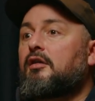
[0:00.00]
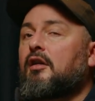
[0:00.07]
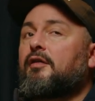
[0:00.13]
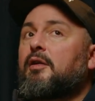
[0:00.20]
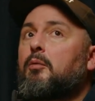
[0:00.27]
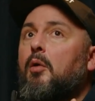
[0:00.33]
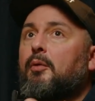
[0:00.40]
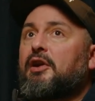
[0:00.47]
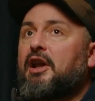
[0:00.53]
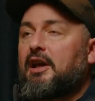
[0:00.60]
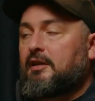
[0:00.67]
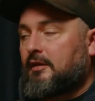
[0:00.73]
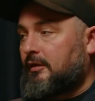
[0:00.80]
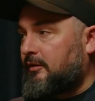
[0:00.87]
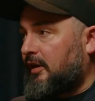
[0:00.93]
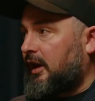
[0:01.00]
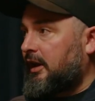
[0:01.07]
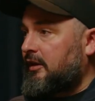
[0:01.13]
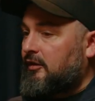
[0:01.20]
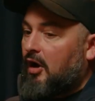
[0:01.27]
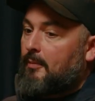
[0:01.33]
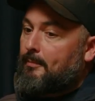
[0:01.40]
So I think what we need to say
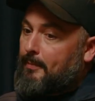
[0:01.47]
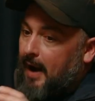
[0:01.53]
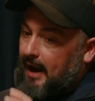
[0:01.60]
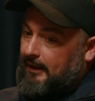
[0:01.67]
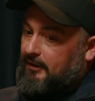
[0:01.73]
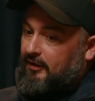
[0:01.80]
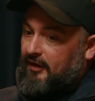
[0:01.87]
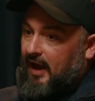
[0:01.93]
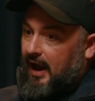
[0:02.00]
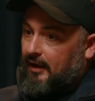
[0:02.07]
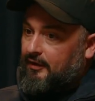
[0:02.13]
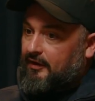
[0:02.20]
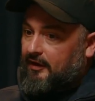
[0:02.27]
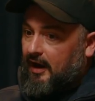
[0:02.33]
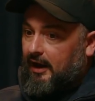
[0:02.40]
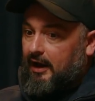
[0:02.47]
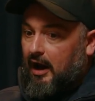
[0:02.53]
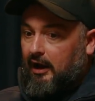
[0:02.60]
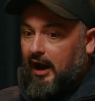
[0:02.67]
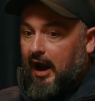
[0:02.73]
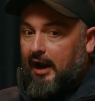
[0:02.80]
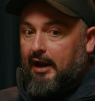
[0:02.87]
is go back to that and say,
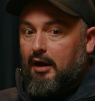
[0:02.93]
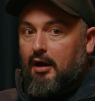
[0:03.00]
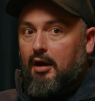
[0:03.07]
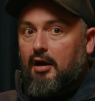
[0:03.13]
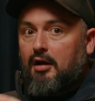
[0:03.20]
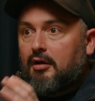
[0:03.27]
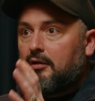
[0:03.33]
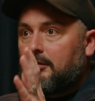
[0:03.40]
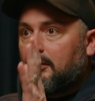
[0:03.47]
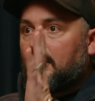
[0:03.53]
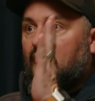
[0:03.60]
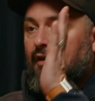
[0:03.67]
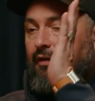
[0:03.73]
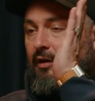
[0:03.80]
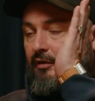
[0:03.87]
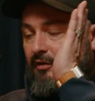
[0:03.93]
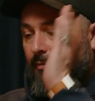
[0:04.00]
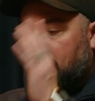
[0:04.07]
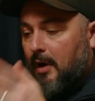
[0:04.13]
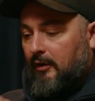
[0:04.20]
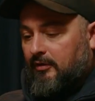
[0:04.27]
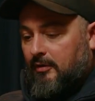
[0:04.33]
okay. I think the
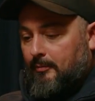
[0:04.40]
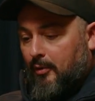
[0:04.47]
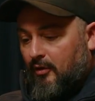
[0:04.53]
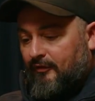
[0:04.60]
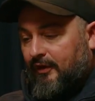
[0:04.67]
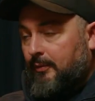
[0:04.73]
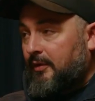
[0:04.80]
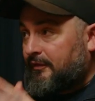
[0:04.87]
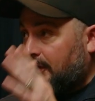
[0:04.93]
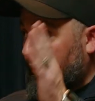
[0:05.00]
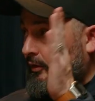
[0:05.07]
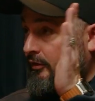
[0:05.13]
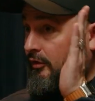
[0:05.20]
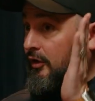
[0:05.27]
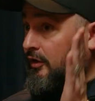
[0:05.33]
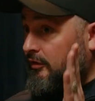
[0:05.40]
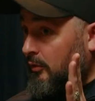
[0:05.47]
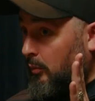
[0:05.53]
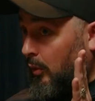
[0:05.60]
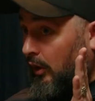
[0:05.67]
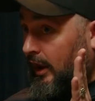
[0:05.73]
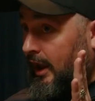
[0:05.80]
most important thing we focus on is the
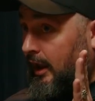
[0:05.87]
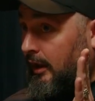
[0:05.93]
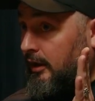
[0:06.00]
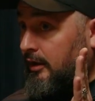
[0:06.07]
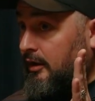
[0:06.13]
wallet.